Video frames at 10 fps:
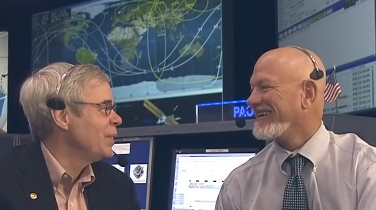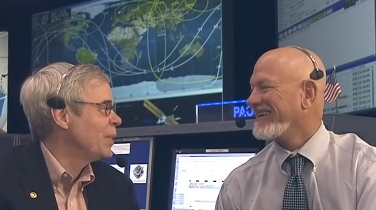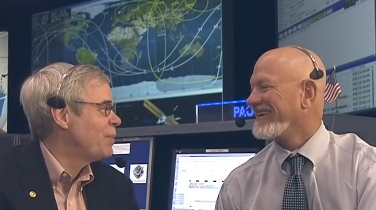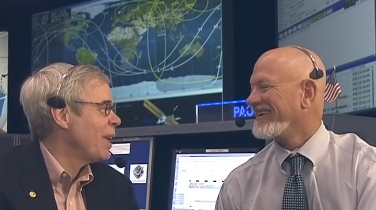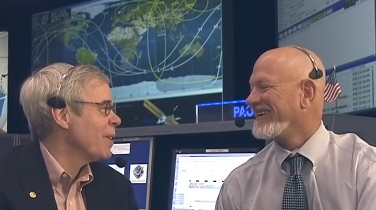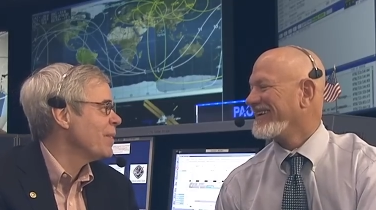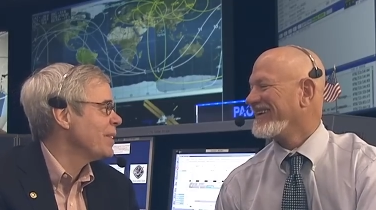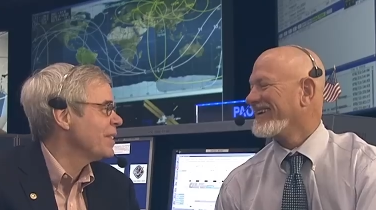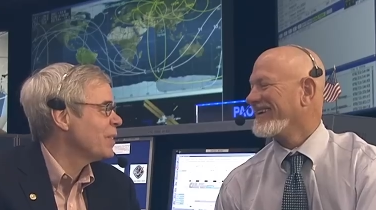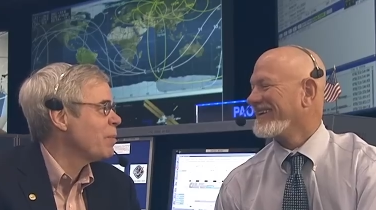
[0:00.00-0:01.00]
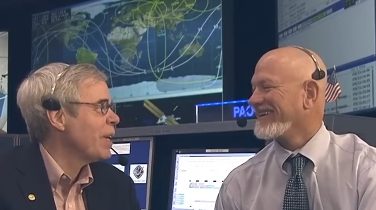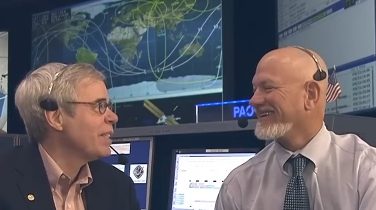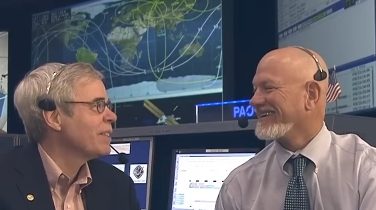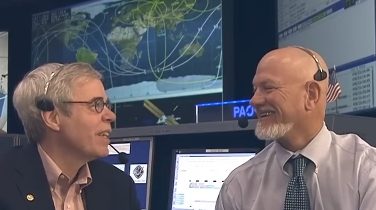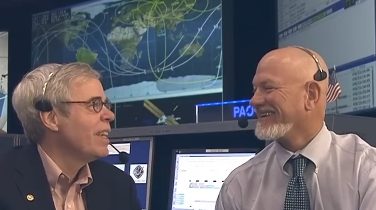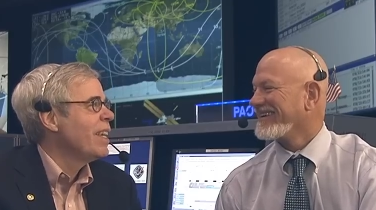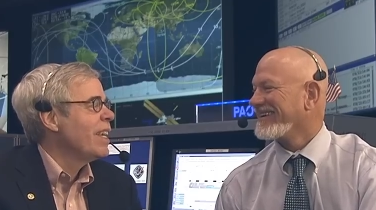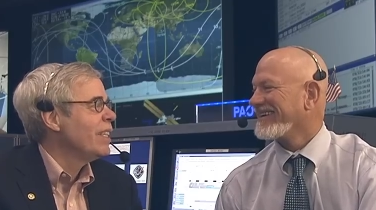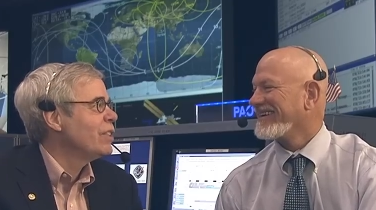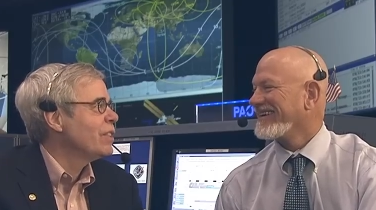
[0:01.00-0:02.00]
Speaker 1: experiments in space.
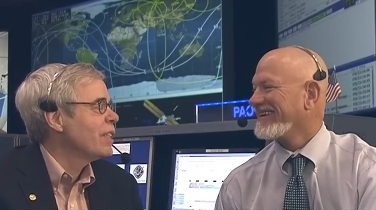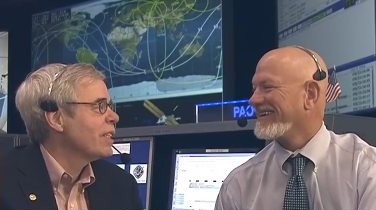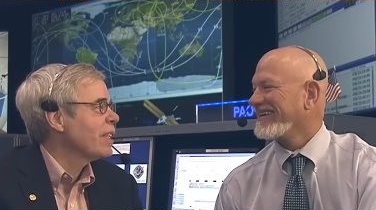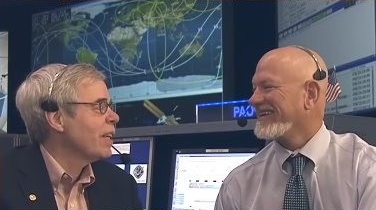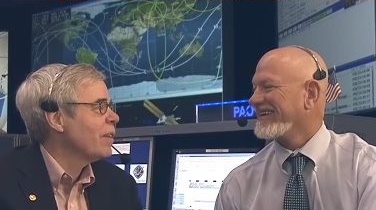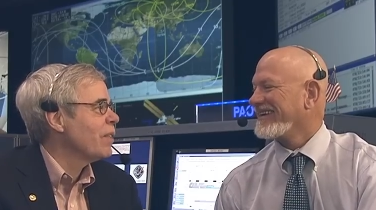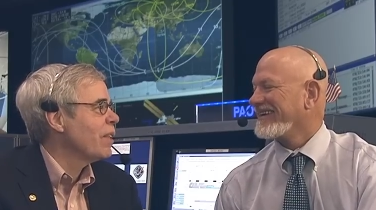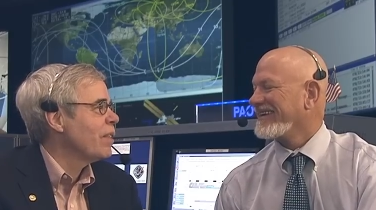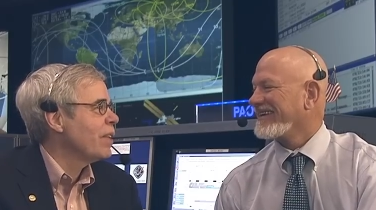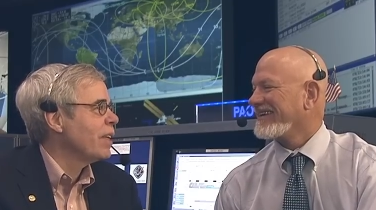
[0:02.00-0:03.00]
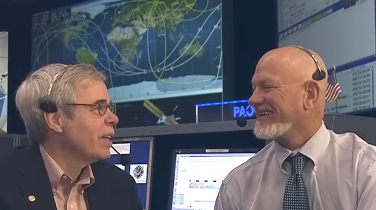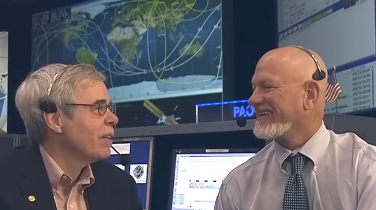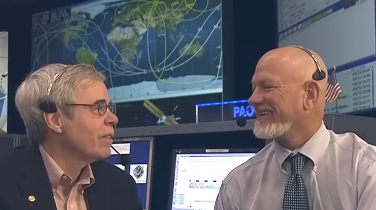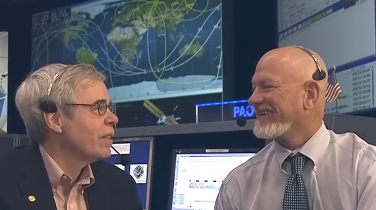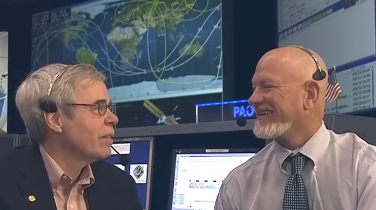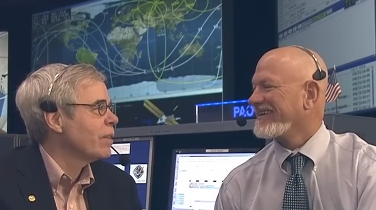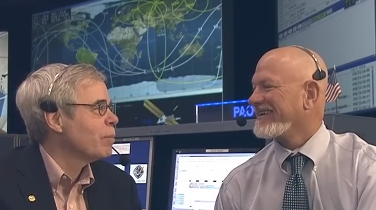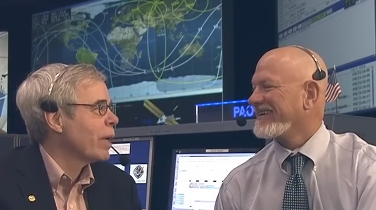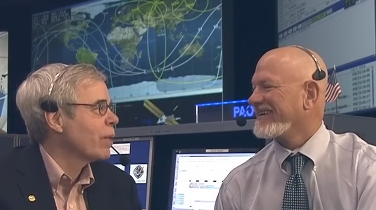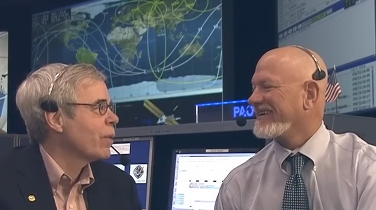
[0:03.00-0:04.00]
It's just that uh, the the, uh, the the
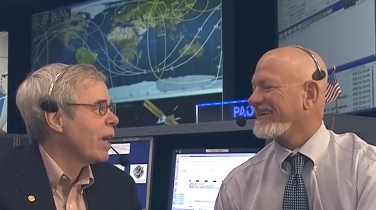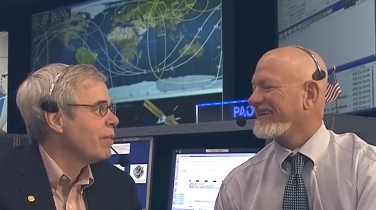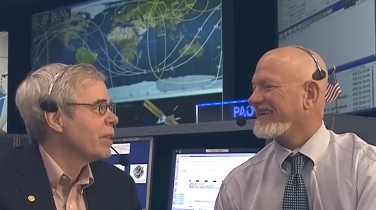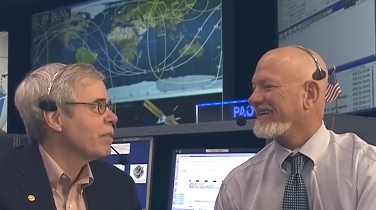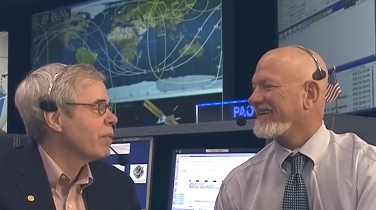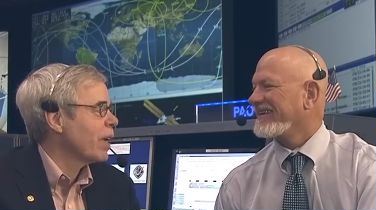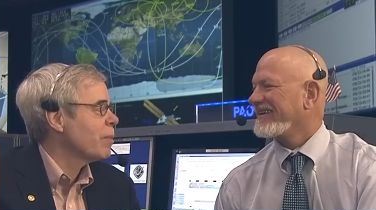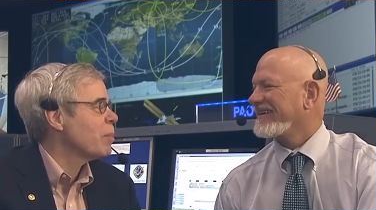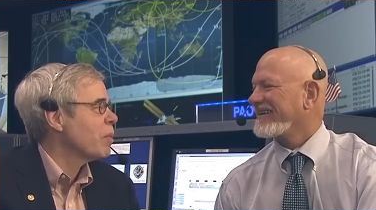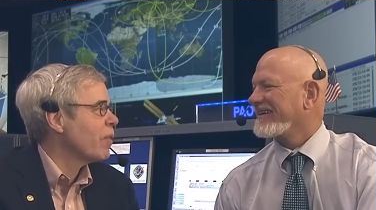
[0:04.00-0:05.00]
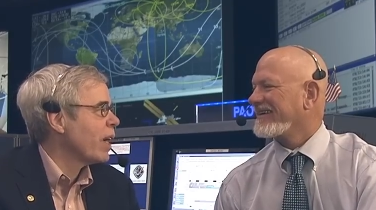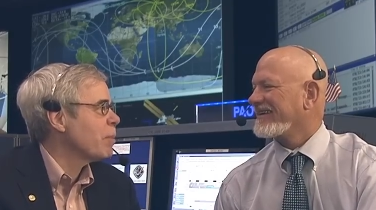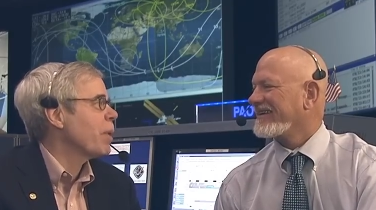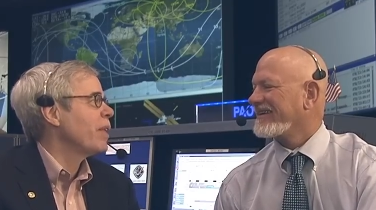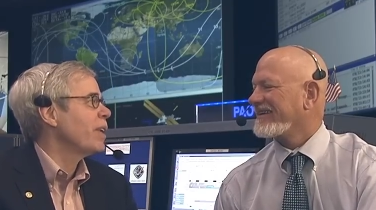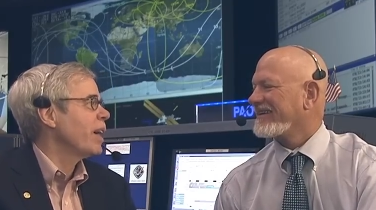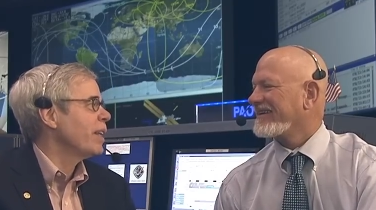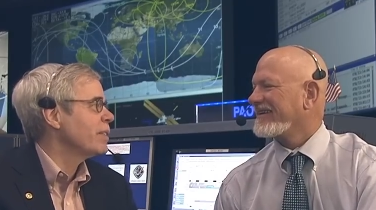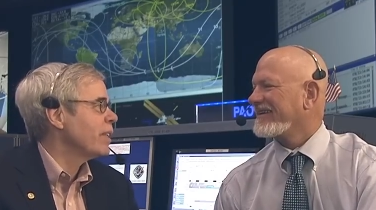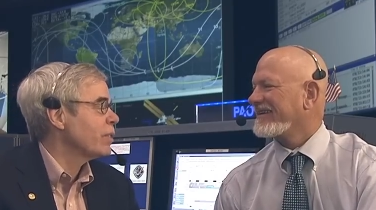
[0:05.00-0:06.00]
microgravity environment provided by the
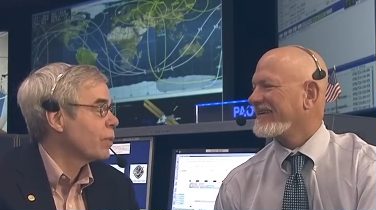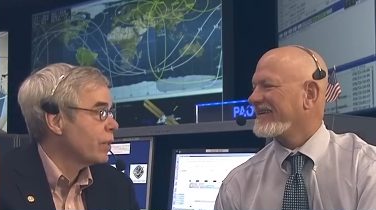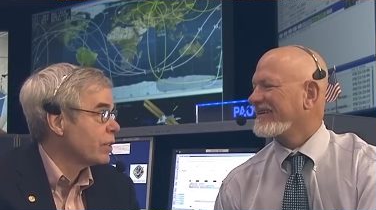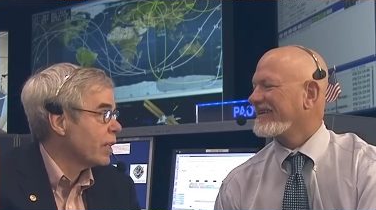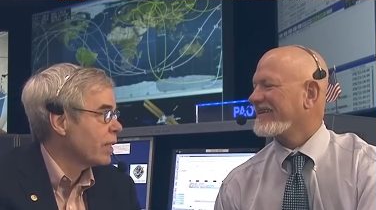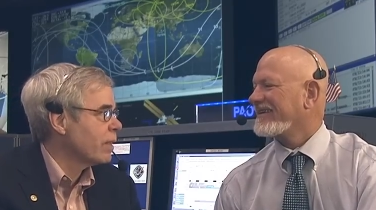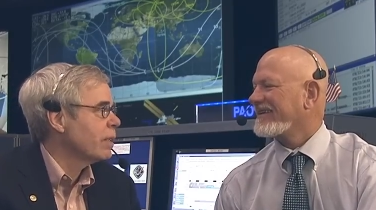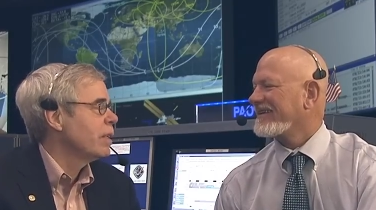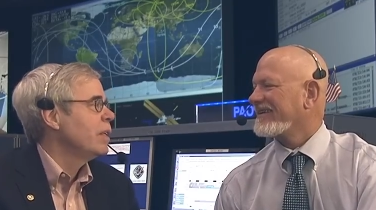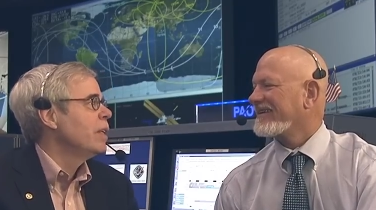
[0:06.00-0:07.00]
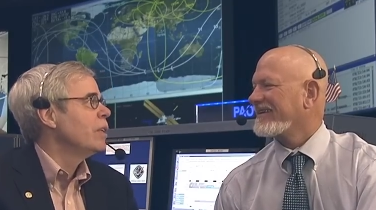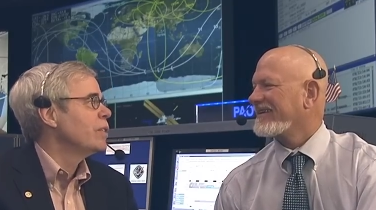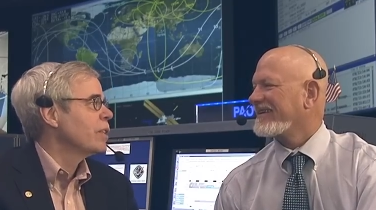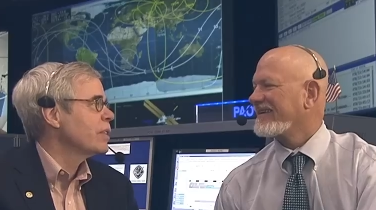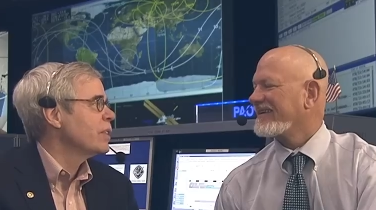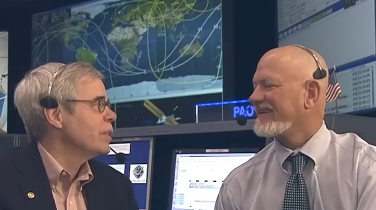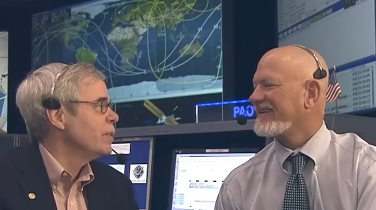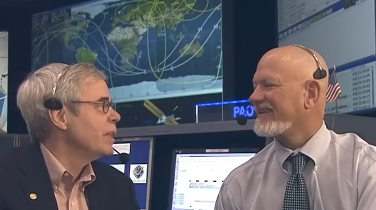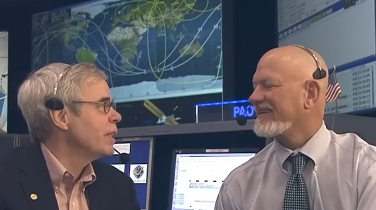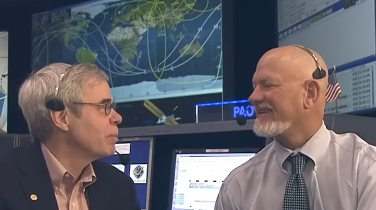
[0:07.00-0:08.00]
ISS or the shuttle is such a
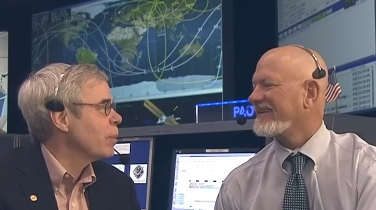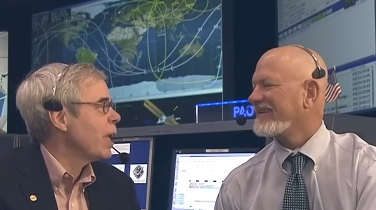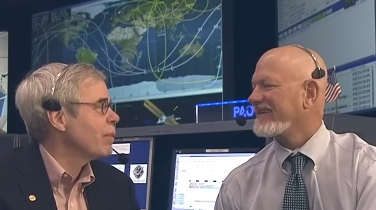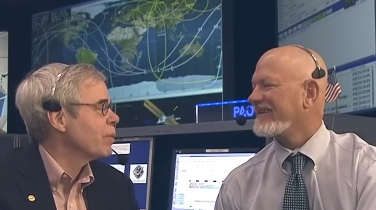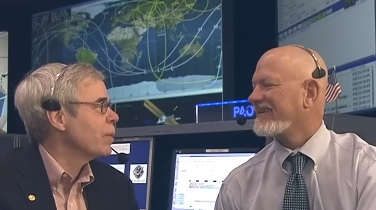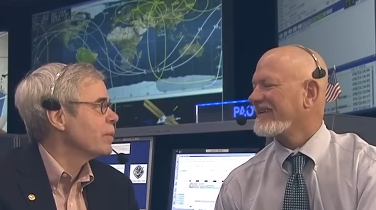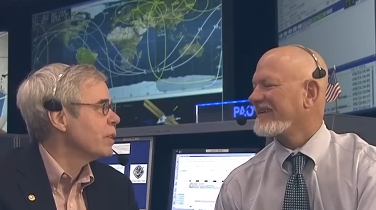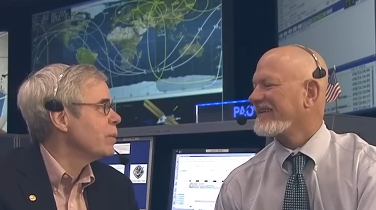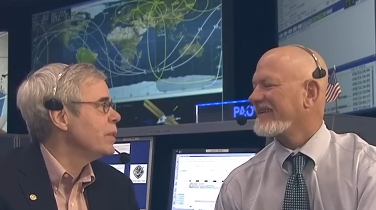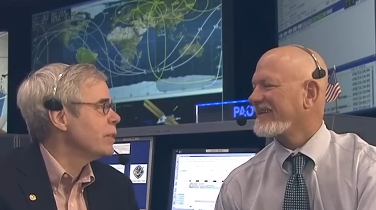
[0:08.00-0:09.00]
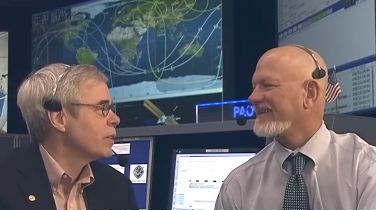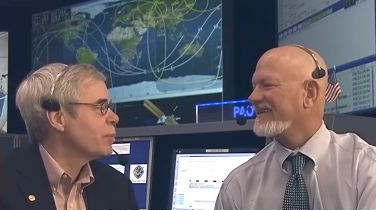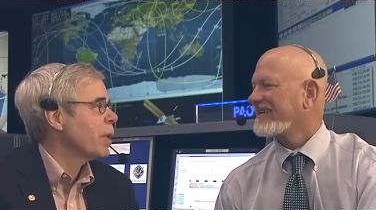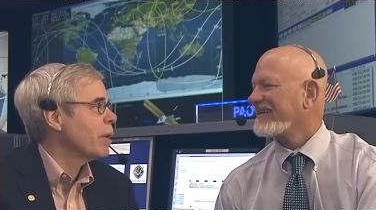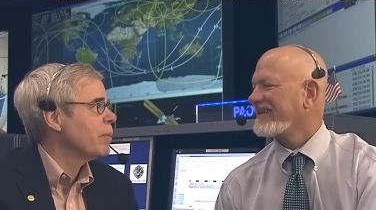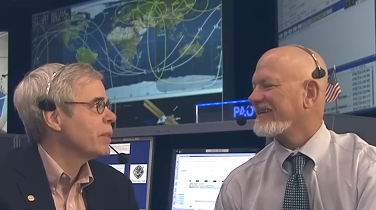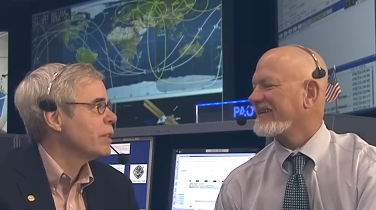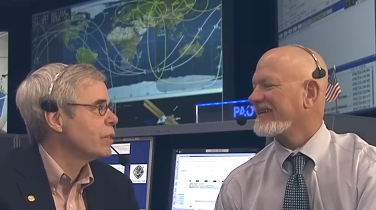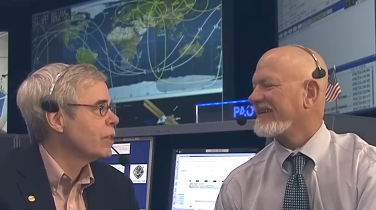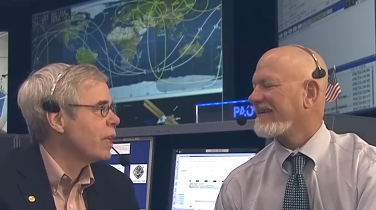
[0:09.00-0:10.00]
unique platform to do these experiments, and
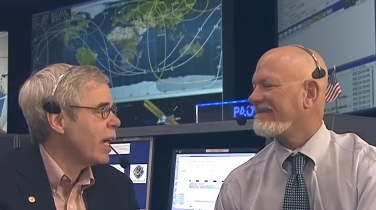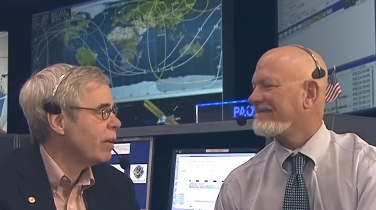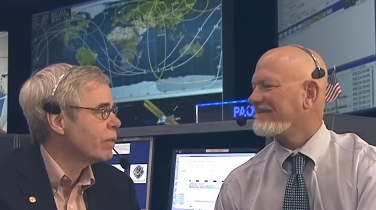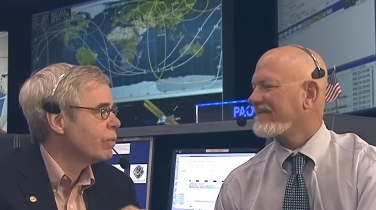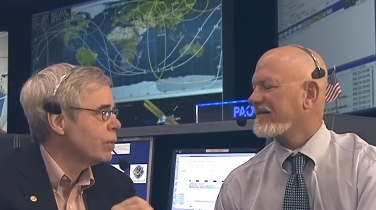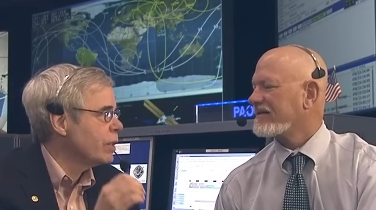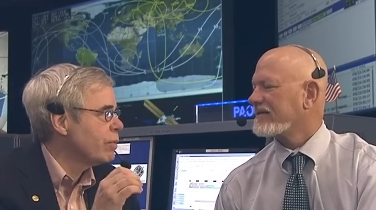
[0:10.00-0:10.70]
you can act, really